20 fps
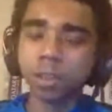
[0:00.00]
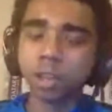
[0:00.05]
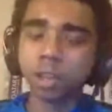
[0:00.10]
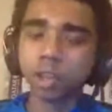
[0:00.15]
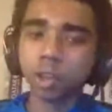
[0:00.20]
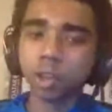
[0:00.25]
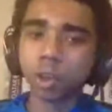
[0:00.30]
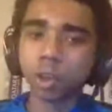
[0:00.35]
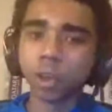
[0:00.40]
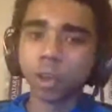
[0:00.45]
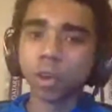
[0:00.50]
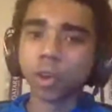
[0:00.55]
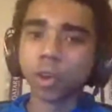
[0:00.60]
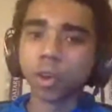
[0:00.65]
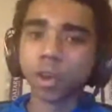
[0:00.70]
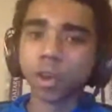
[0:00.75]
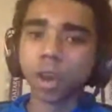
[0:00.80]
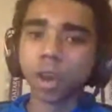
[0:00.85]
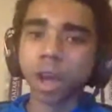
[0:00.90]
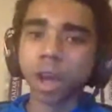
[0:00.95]

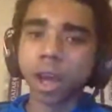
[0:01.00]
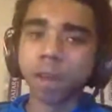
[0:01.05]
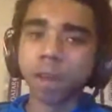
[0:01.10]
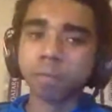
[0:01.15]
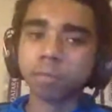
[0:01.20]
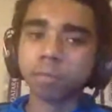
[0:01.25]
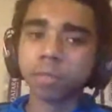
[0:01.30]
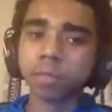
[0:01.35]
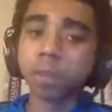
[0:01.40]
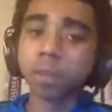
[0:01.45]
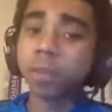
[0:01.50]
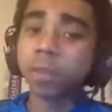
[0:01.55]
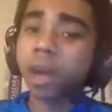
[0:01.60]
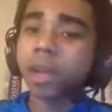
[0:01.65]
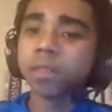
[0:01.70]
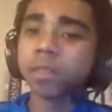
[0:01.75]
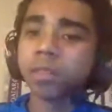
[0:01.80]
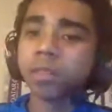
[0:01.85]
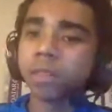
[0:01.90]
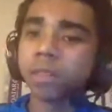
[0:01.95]
So some
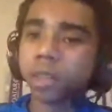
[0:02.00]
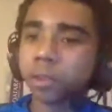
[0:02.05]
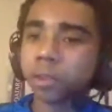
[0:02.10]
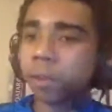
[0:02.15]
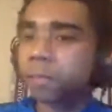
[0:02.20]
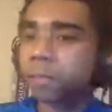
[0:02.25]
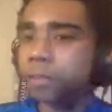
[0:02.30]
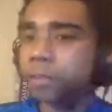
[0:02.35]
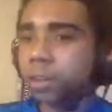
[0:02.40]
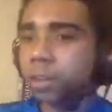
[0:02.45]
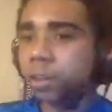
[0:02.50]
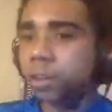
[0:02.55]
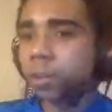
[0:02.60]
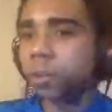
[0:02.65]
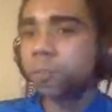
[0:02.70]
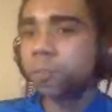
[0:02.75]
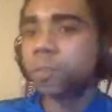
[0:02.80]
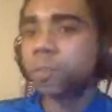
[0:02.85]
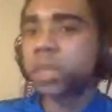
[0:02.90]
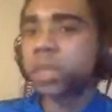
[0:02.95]
guys like to go for second
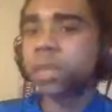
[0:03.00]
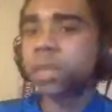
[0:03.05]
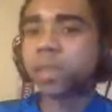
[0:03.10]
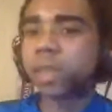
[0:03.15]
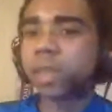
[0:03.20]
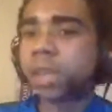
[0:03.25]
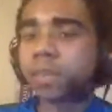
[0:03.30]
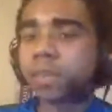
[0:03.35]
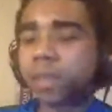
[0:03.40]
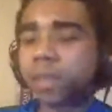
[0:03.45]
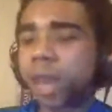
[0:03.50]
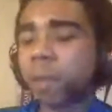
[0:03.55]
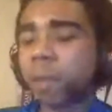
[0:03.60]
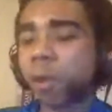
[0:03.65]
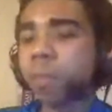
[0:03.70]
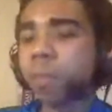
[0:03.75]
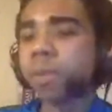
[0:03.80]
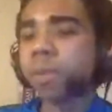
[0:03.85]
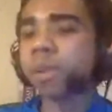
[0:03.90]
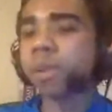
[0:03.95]
goal, but then it leaves the game
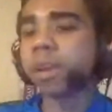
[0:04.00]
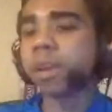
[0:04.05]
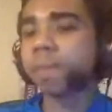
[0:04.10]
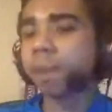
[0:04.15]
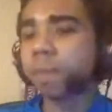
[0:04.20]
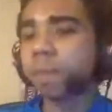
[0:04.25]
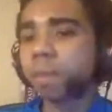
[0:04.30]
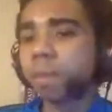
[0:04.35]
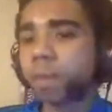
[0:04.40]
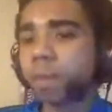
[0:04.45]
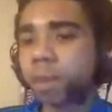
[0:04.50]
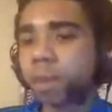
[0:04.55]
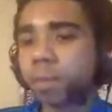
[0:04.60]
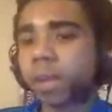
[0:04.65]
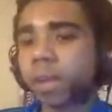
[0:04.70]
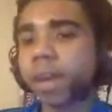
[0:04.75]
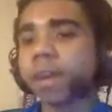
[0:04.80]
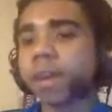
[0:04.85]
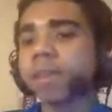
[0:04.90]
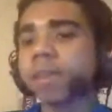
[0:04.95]
open. And if I'm the better
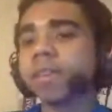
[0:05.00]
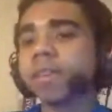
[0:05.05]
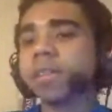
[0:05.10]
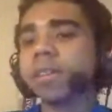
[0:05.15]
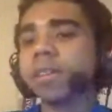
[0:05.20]
player,